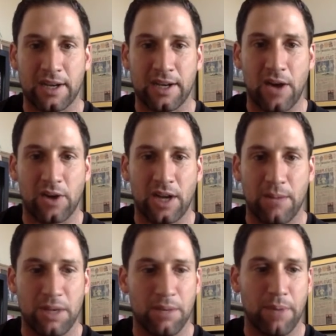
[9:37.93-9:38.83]
And how can I
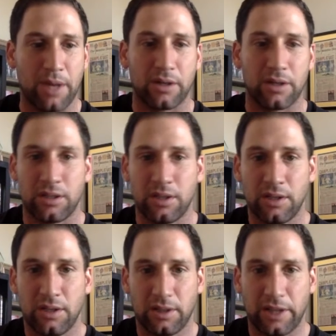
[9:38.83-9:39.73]
be a better
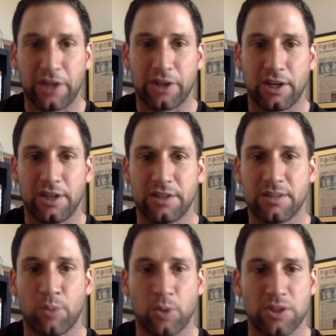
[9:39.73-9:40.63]
leader and
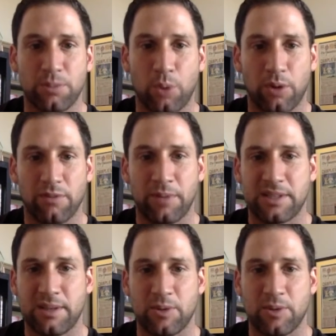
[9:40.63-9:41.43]
more supportive of my team?